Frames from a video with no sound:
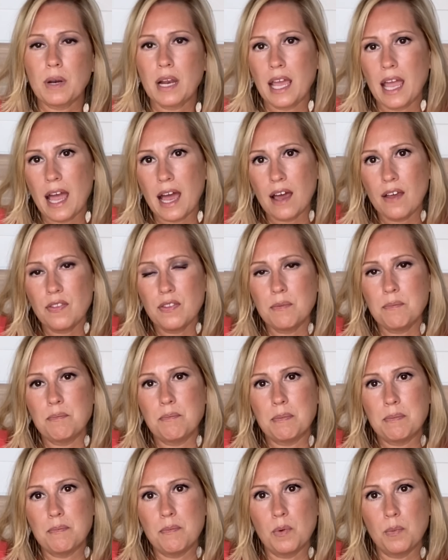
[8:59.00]
I add the
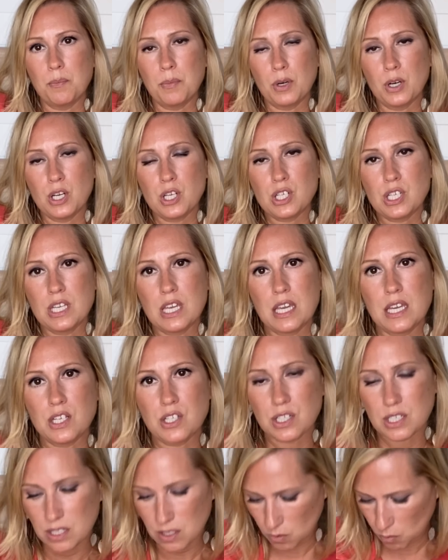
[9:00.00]
burnishing
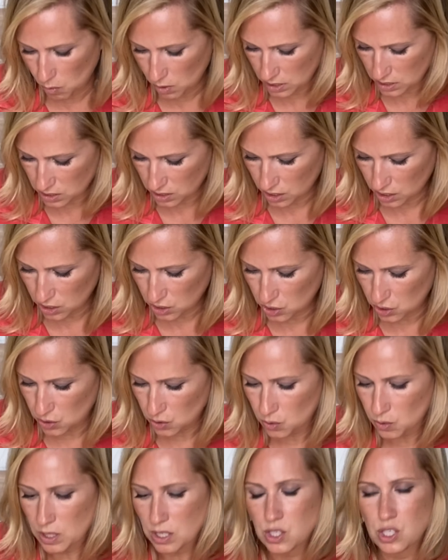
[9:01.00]
agent, what it's gonna do
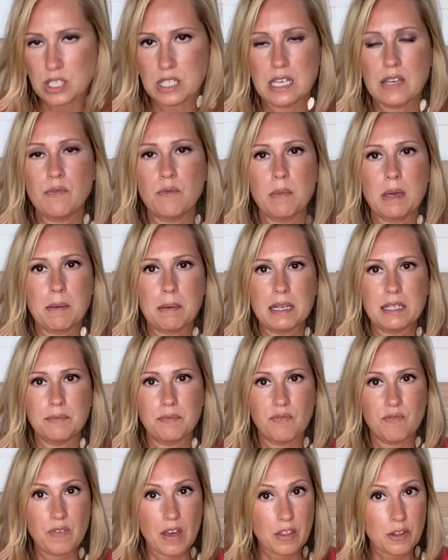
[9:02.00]
is just even make my
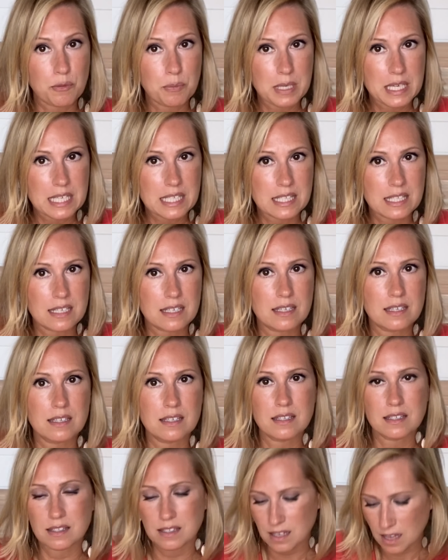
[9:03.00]
feather pieces,